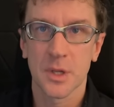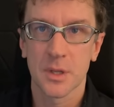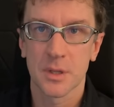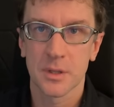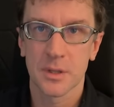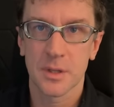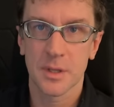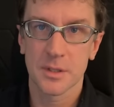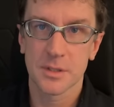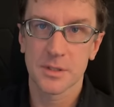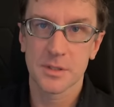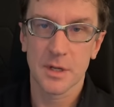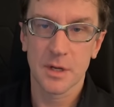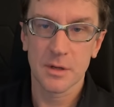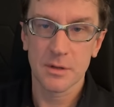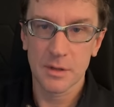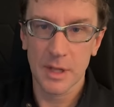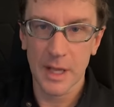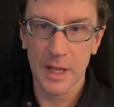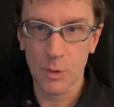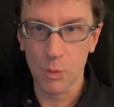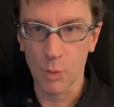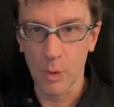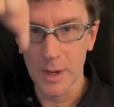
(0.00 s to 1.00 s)
that they're
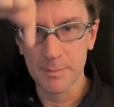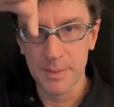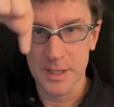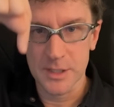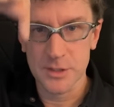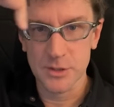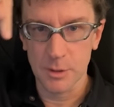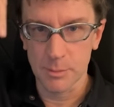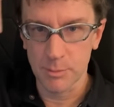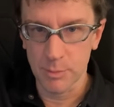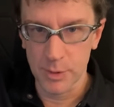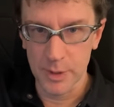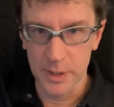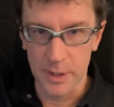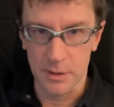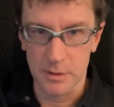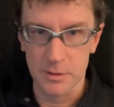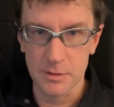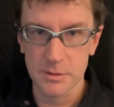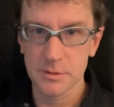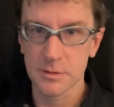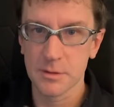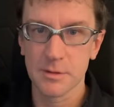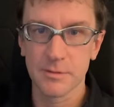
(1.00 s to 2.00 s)
like one pixel
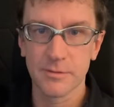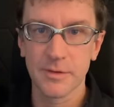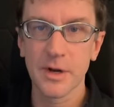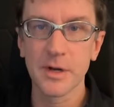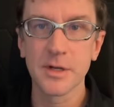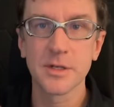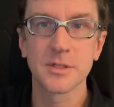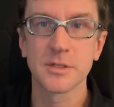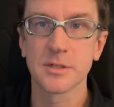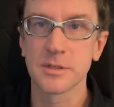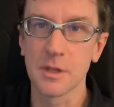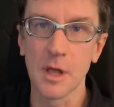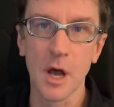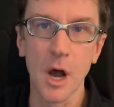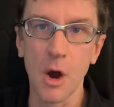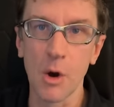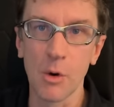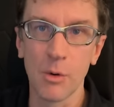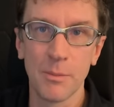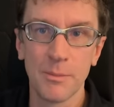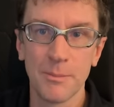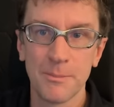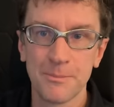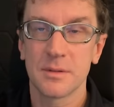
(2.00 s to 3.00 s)
printers, so they're very
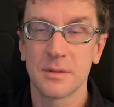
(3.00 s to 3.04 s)
slow.